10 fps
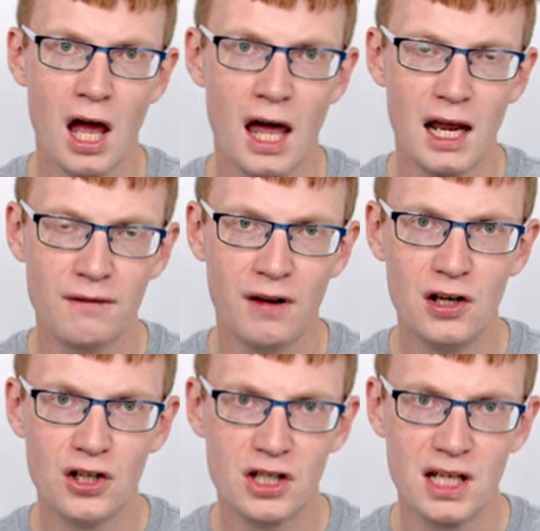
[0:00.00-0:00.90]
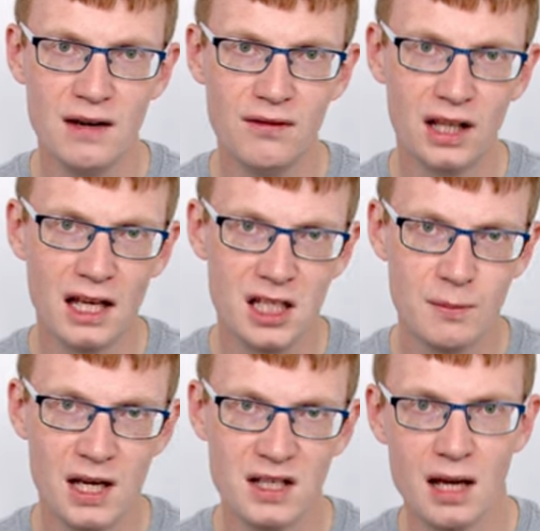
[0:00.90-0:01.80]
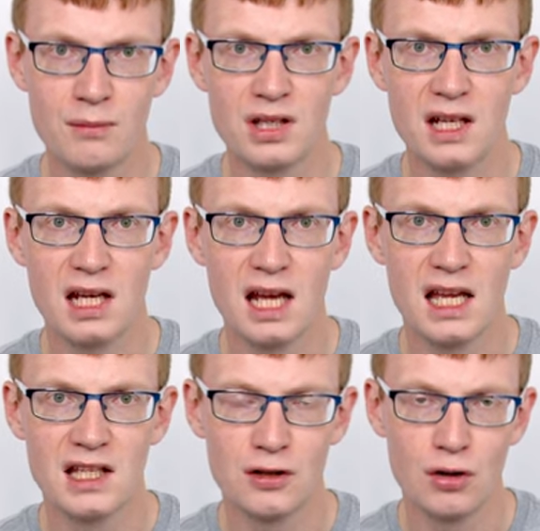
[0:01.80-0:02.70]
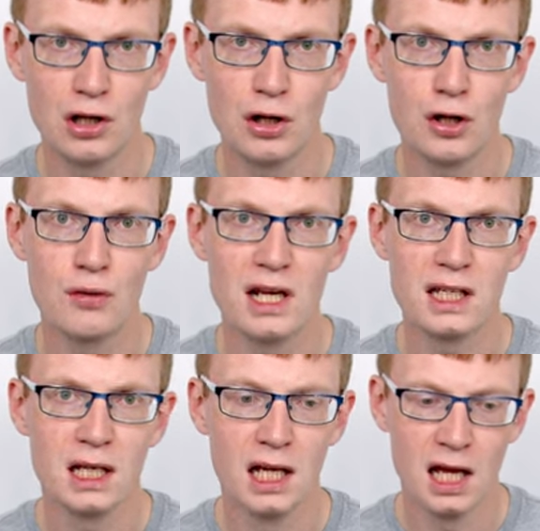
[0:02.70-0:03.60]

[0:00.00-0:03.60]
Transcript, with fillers: and I feel just leaving that space empty isn't going to look great.